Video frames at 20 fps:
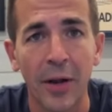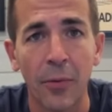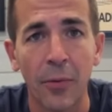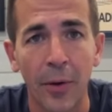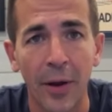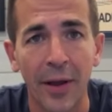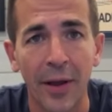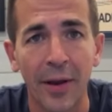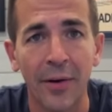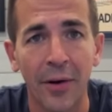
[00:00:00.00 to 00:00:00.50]

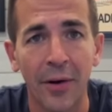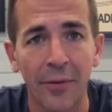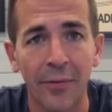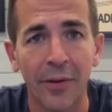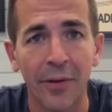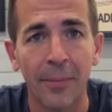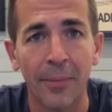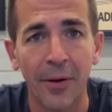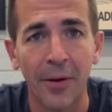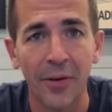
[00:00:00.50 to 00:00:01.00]
win over
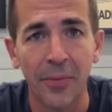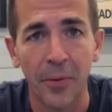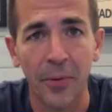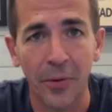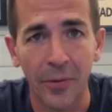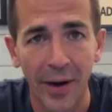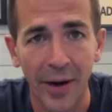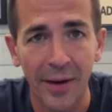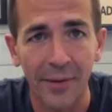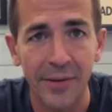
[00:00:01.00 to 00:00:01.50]
the Baltimore
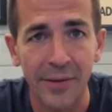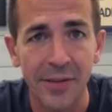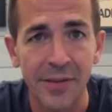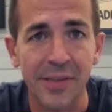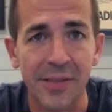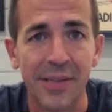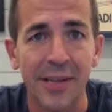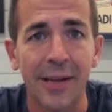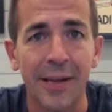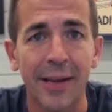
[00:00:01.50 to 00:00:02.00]

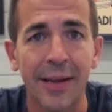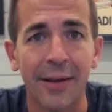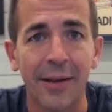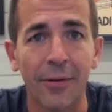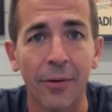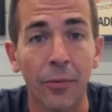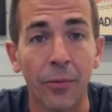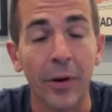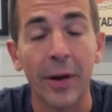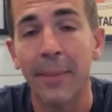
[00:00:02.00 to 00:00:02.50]
Ravens, the
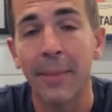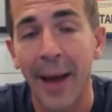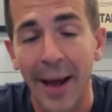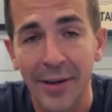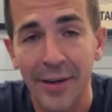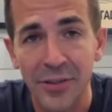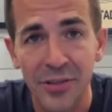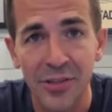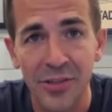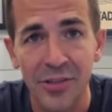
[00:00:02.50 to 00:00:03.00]

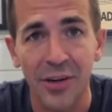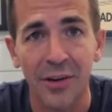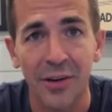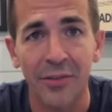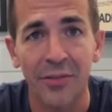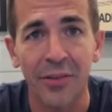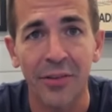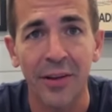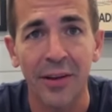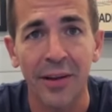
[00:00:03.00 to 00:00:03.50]
rematch
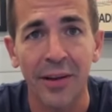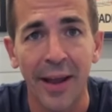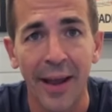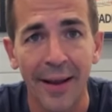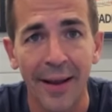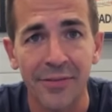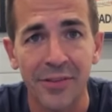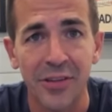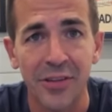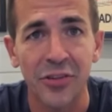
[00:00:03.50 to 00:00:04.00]
of the
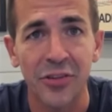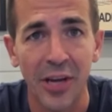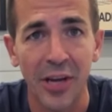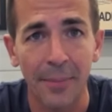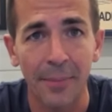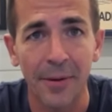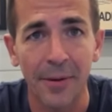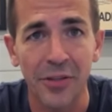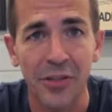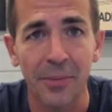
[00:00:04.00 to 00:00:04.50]
AFC
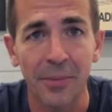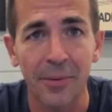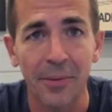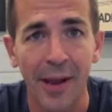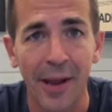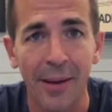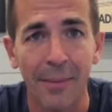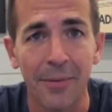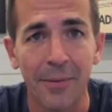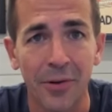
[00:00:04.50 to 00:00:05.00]
Championship
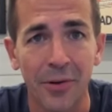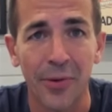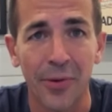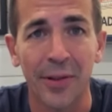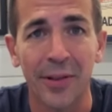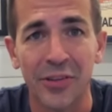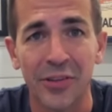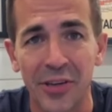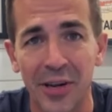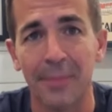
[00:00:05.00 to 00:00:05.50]
game between
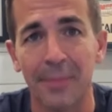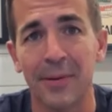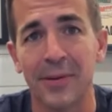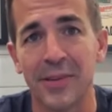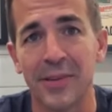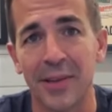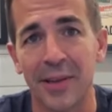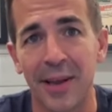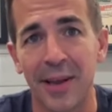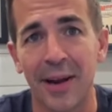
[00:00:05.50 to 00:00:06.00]
the champions
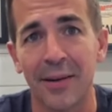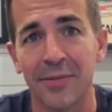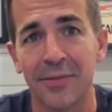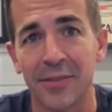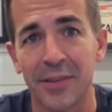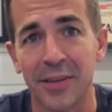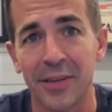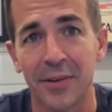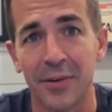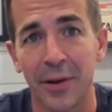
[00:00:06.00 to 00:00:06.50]
of the
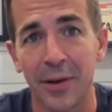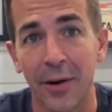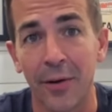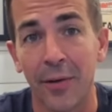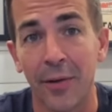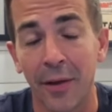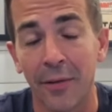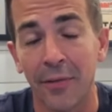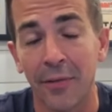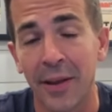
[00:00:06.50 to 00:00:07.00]
NFC
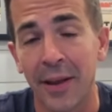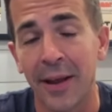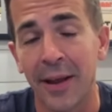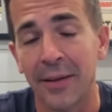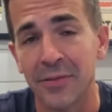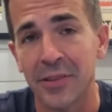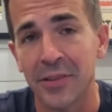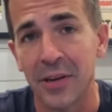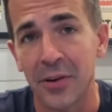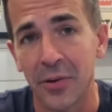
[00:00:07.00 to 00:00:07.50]
of the
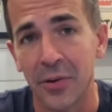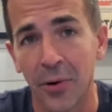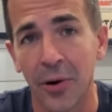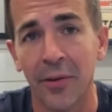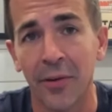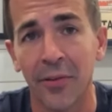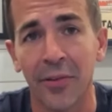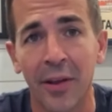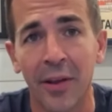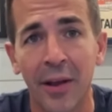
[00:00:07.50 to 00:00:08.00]
AFC
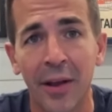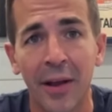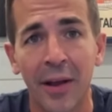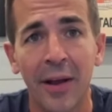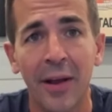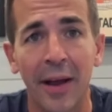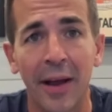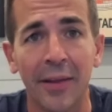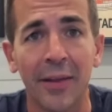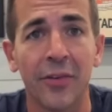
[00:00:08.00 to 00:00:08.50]
North
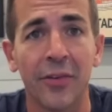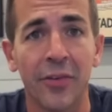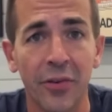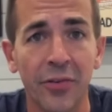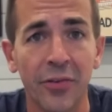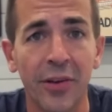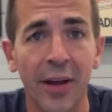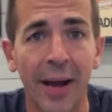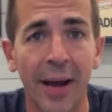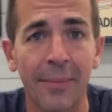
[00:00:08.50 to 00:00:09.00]
and the two
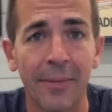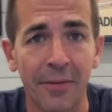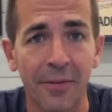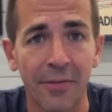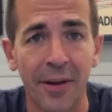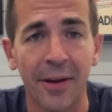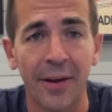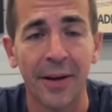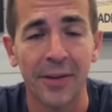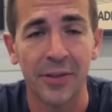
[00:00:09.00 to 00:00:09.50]
time
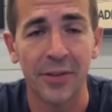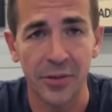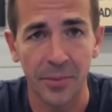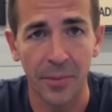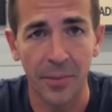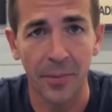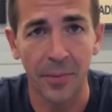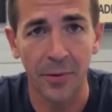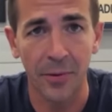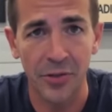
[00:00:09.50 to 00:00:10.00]
defending
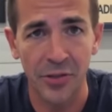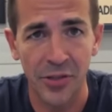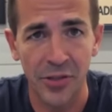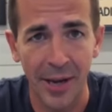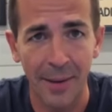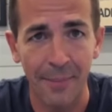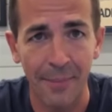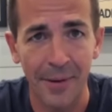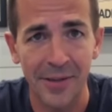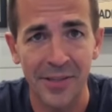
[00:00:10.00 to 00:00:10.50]
Super Bowl
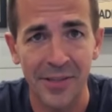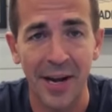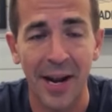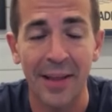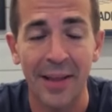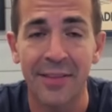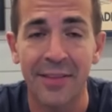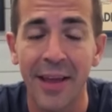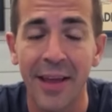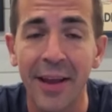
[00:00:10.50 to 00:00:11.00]
champions. And I
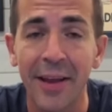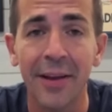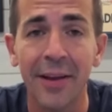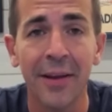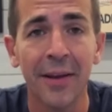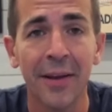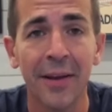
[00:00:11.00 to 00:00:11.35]
think